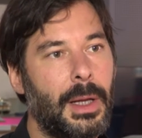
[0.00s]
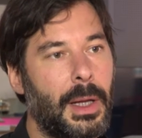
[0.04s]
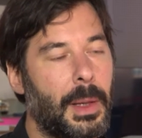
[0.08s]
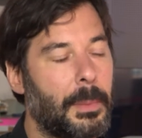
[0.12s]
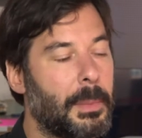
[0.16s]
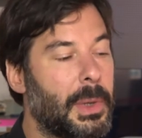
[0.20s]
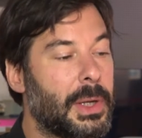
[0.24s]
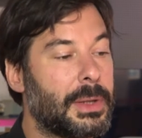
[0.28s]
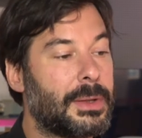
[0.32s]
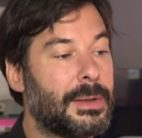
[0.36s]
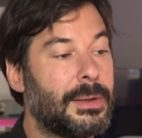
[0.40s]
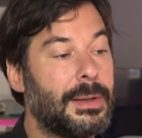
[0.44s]

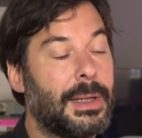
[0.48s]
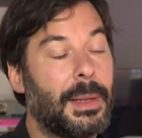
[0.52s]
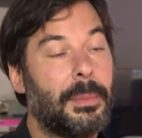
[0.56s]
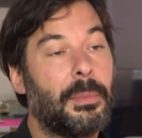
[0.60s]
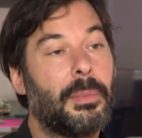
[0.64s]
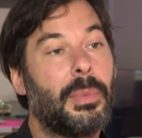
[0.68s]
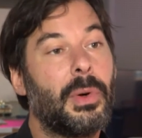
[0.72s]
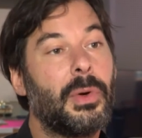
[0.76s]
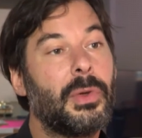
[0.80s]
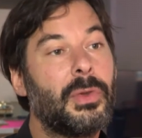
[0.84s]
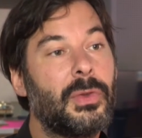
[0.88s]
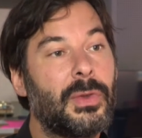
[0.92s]
but they
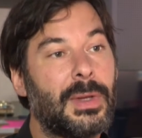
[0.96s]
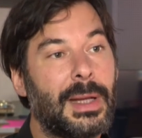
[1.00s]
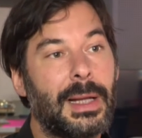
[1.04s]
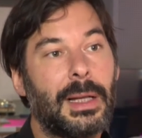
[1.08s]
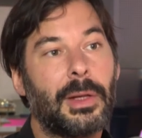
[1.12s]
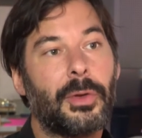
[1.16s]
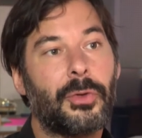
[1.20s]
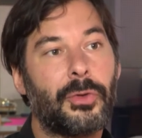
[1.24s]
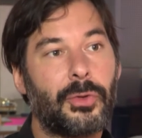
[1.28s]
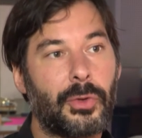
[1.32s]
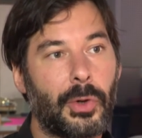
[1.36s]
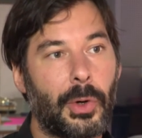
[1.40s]
both tell
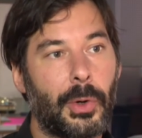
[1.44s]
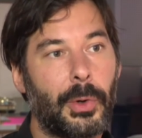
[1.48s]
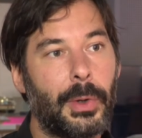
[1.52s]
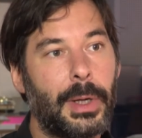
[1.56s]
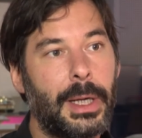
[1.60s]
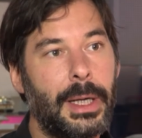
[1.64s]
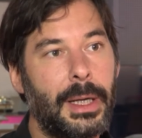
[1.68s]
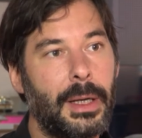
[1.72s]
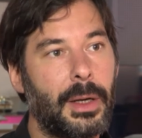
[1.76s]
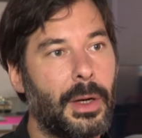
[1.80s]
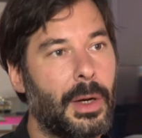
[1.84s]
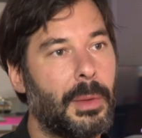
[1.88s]
a
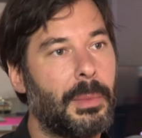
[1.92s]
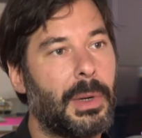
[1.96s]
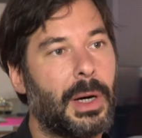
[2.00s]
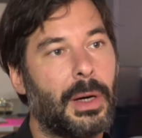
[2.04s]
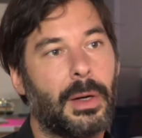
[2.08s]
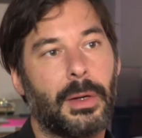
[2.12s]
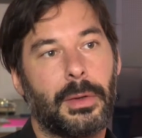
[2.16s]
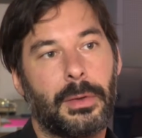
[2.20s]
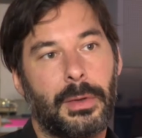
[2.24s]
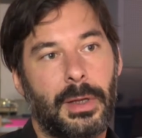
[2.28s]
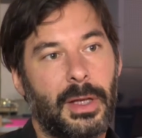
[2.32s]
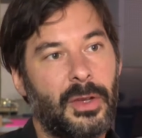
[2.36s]
story
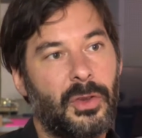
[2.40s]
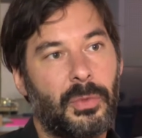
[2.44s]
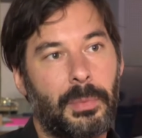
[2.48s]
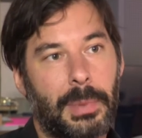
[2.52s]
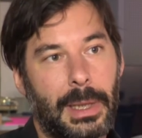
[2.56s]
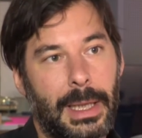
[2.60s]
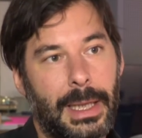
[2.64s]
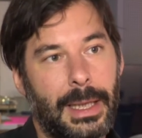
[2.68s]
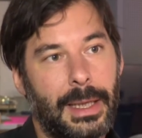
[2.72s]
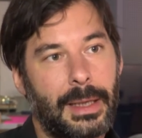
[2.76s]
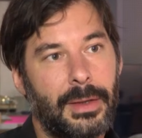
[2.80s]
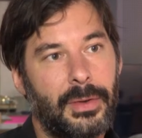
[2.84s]
about this
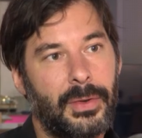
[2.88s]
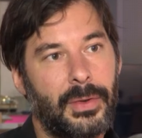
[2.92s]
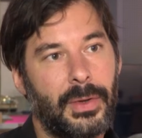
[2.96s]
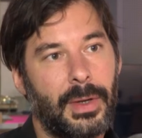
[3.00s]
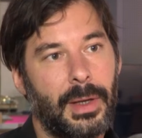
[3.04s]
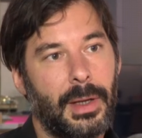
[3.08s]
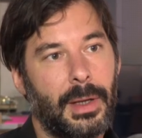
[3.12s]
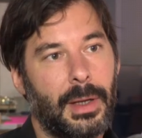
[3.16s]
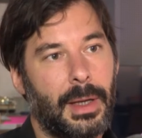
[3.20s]
place,